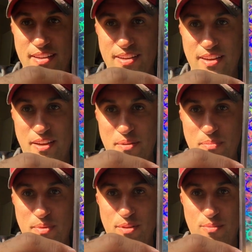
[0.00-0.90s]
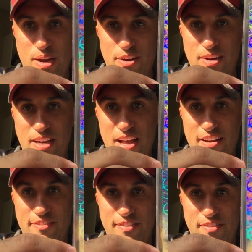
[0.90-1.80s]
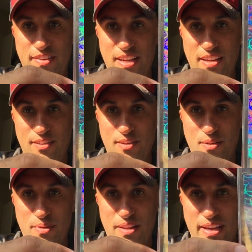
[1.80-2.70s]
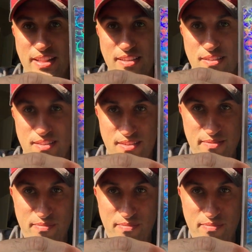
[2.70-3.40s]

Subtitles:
the rarity out of 50 along with like this